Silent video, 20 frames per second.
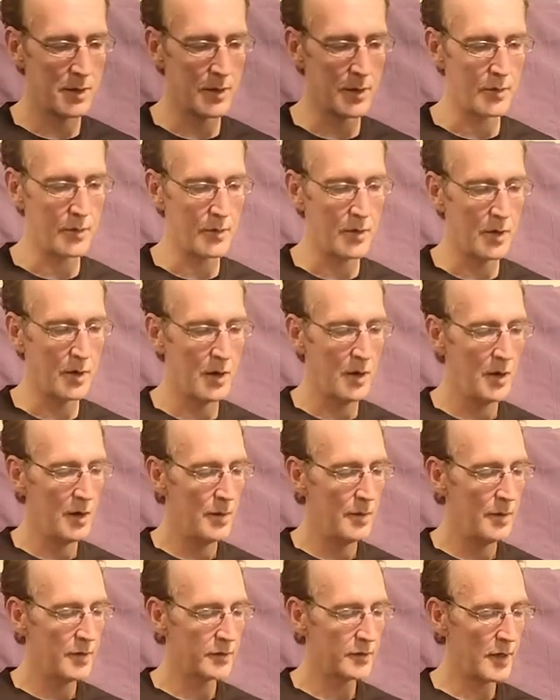I don't know.
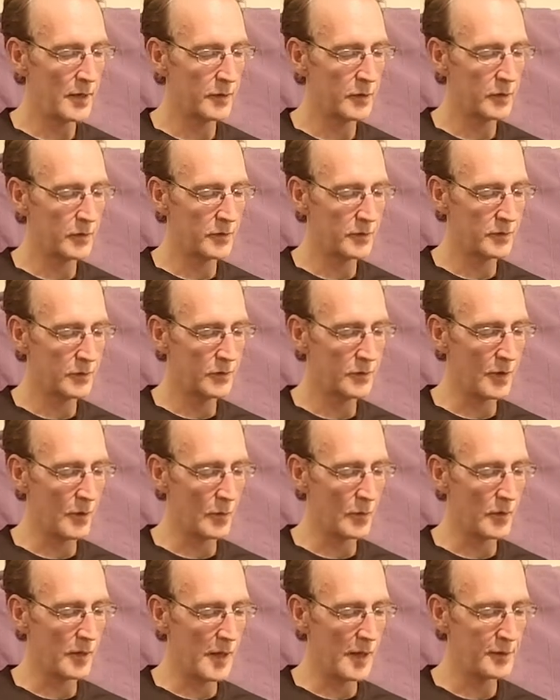It's got a
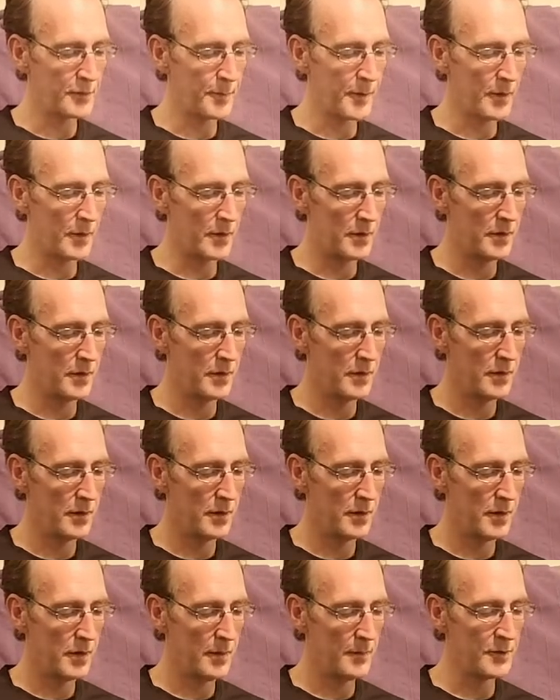good little clasp here.
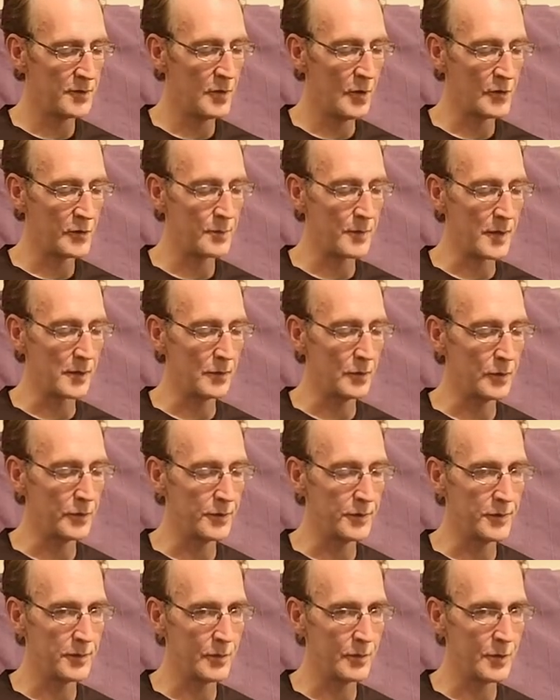It's not spring
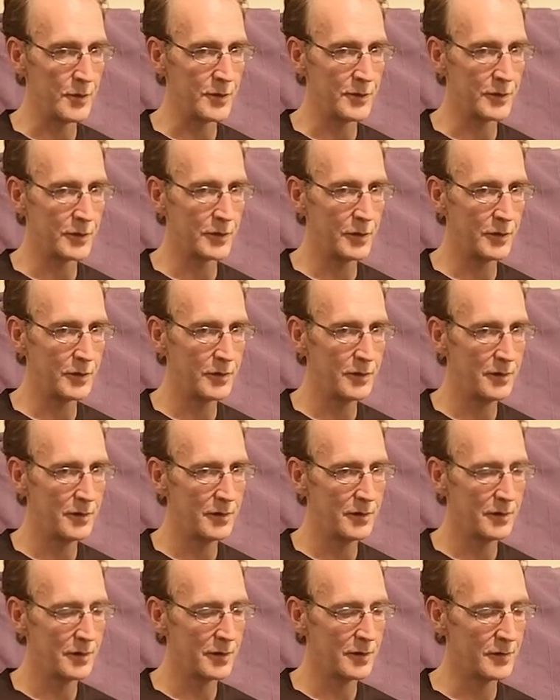loaded, which is good
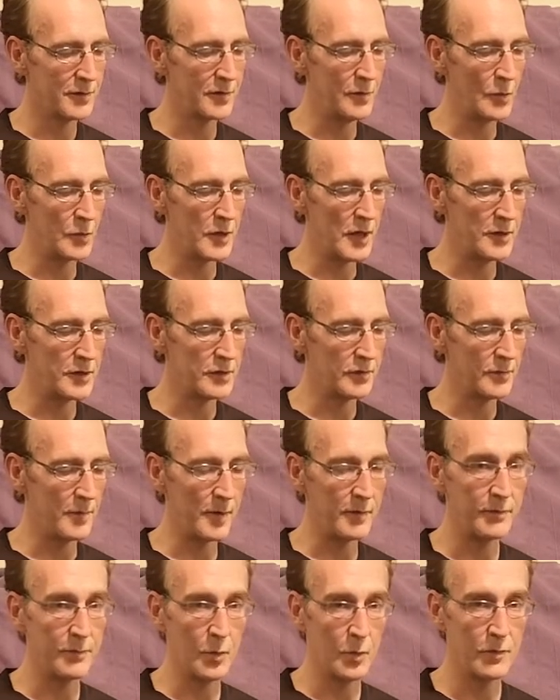because there's no chance
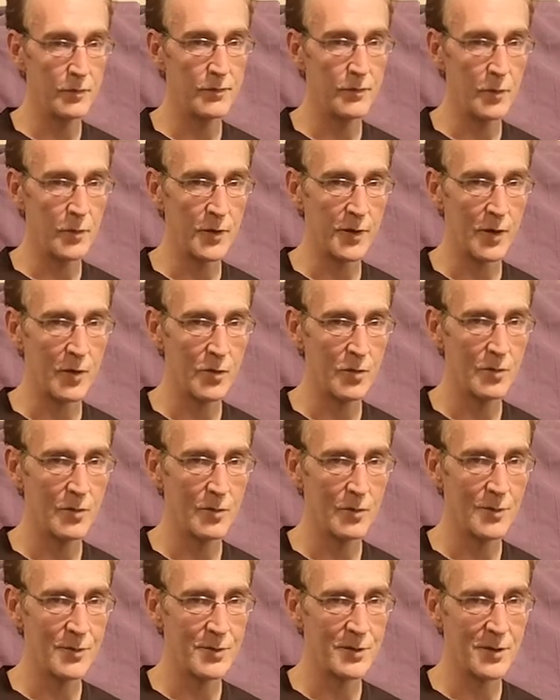of my phone falling out
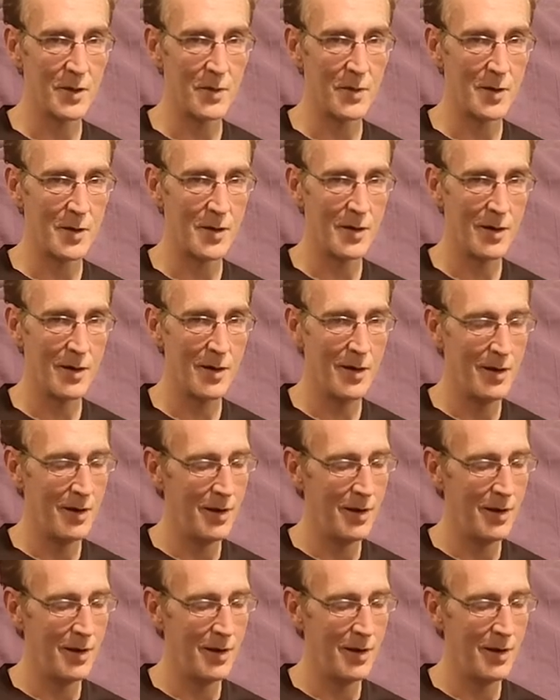once it's in there.